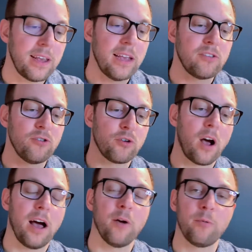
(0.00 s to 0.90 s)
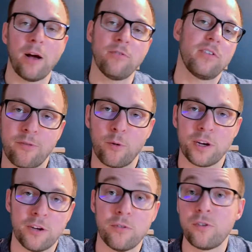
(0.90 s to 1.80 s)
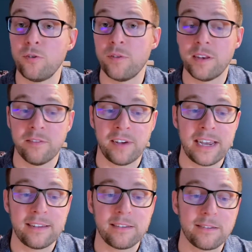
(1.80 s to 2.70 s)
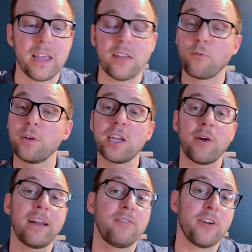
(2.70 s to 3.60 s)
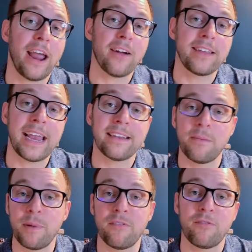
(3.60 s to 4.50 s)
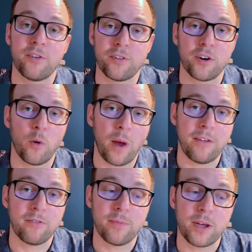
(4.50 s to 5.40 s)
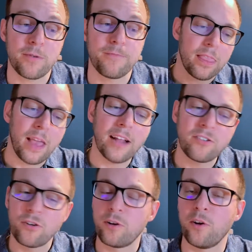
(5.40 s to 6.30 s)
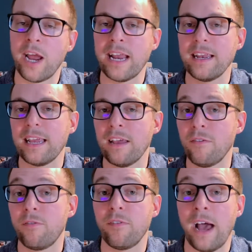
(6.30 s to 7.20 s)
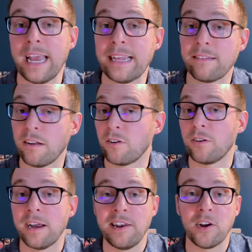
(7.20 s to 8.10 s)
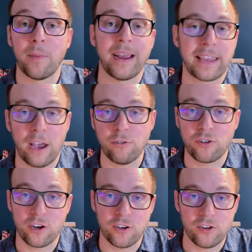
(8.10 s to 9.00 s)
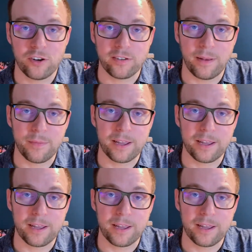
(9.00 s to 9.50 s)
to draw a route for you to the device. It's really great if your AirTag is a bit further away from you. Not so great if it's under a nearby couch cushion or something.